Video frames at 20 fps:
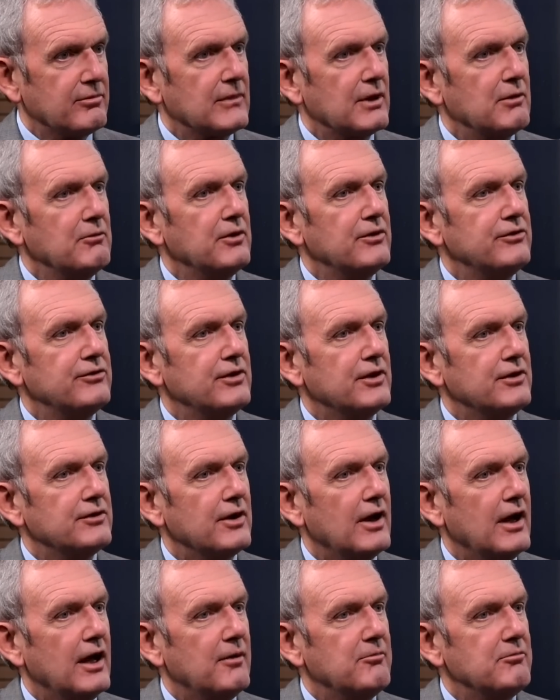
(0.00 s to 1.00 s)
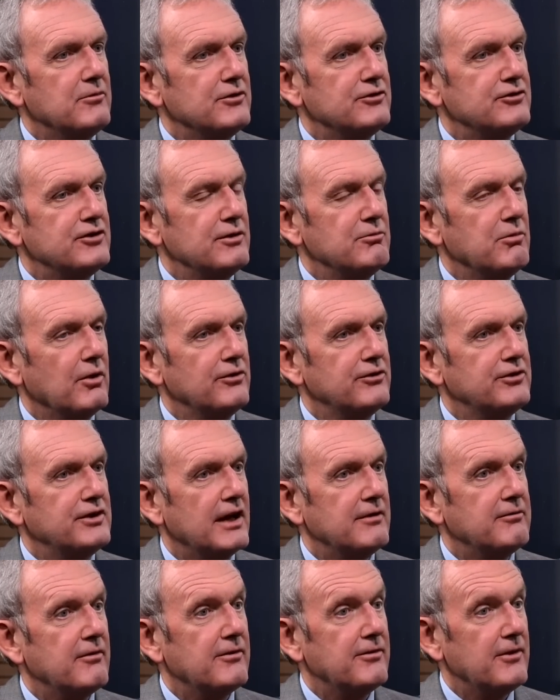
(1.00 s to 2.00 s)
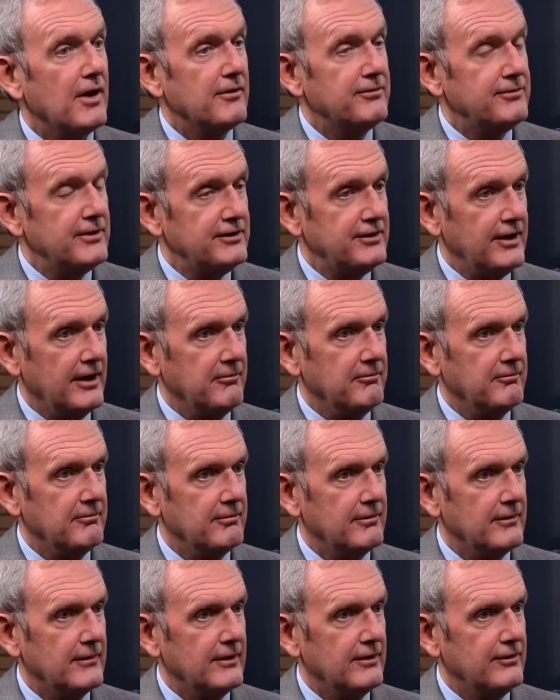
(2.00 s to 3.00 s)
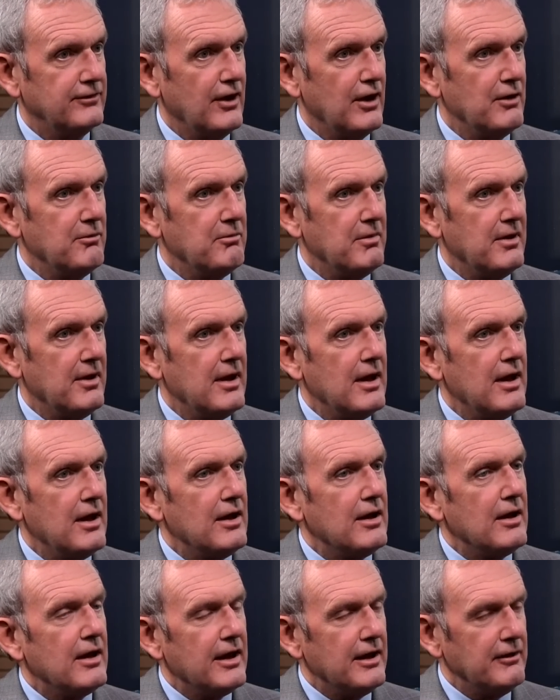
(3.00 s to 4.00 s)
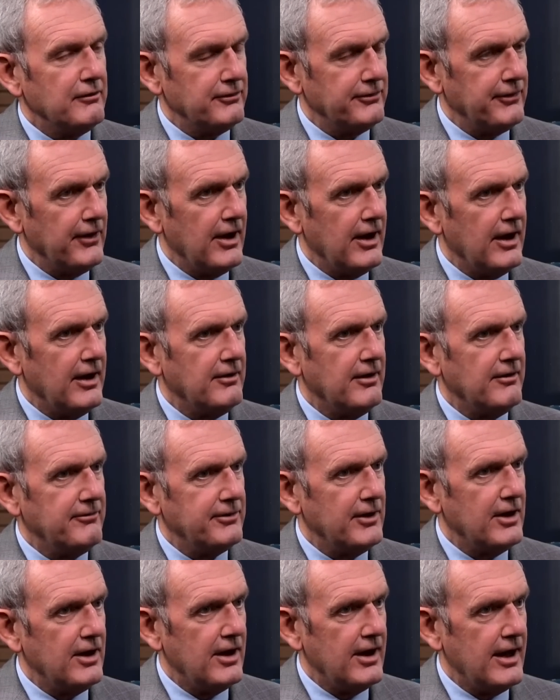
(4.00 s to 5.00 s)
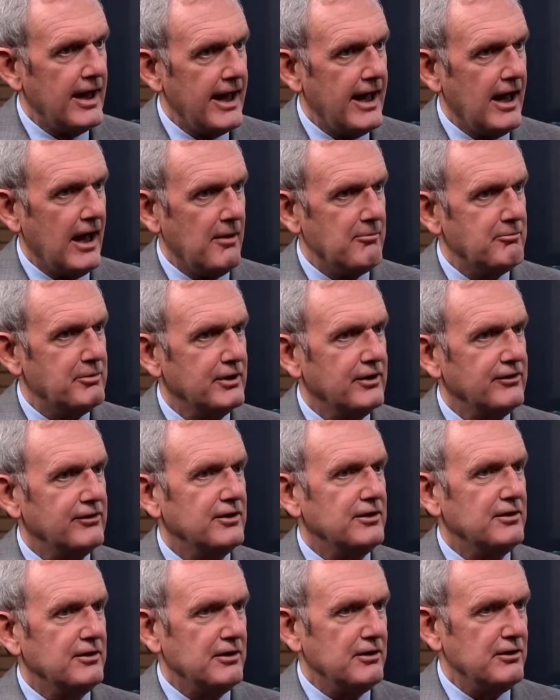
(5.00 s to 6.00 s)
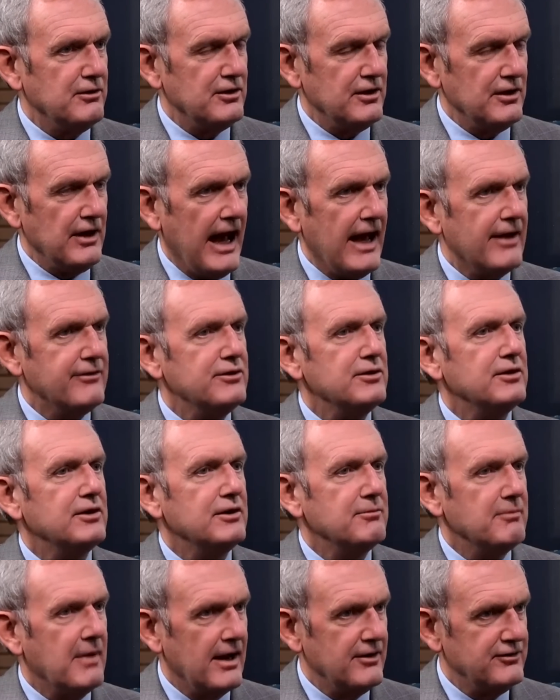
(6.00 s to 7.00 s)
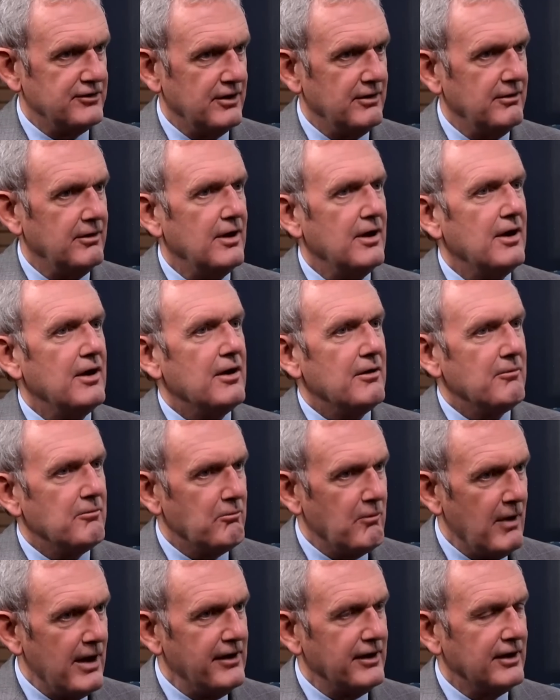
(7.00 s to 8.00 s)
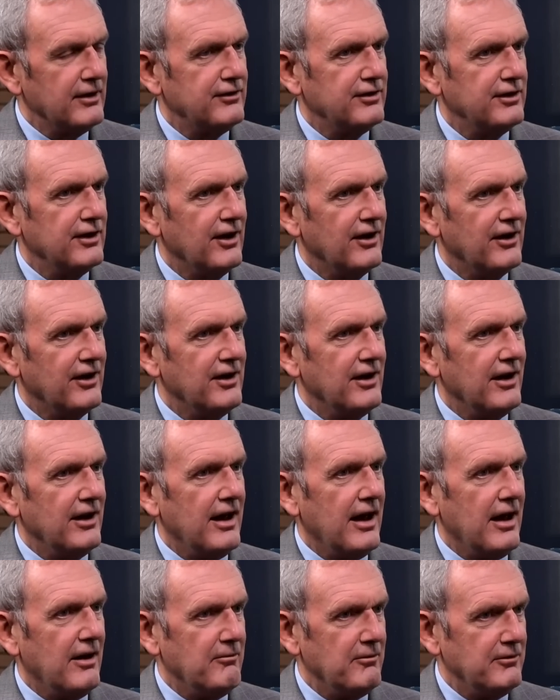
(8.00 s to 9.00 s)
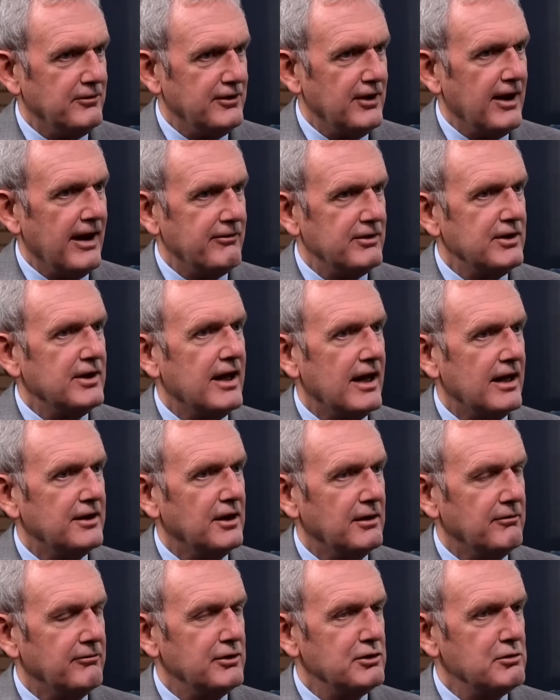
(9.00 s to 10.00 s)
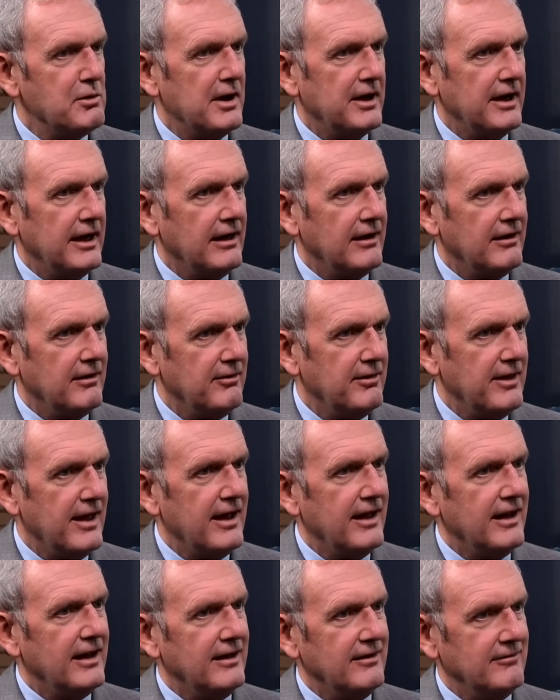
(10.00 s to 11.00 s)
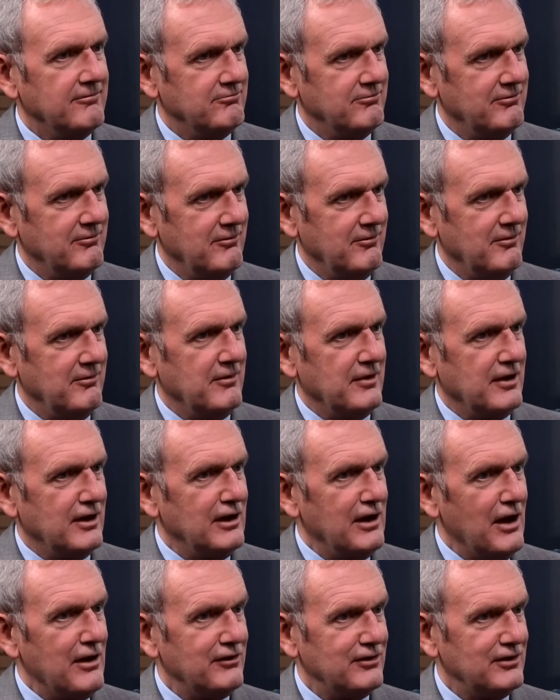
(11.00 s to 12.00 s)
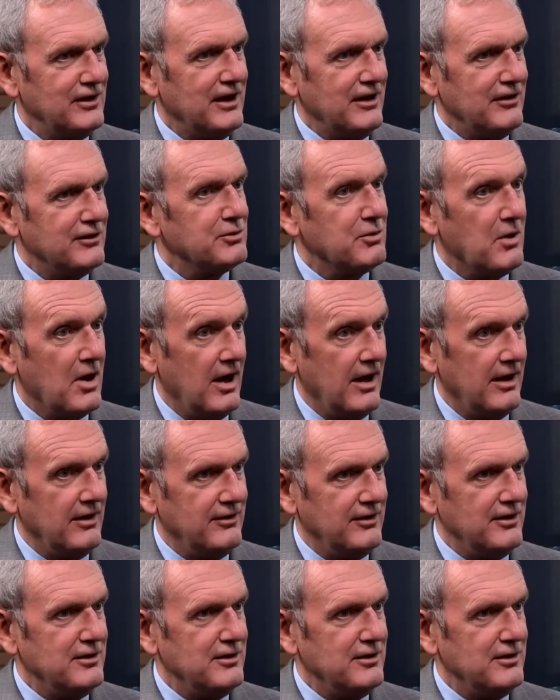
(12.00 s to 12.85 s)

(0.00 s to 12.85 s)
was that she wanted to have a fitting. So it was for her hair, because as you can imagine, wearing a tiara and having your hair done for your wedding, they're closely entwined.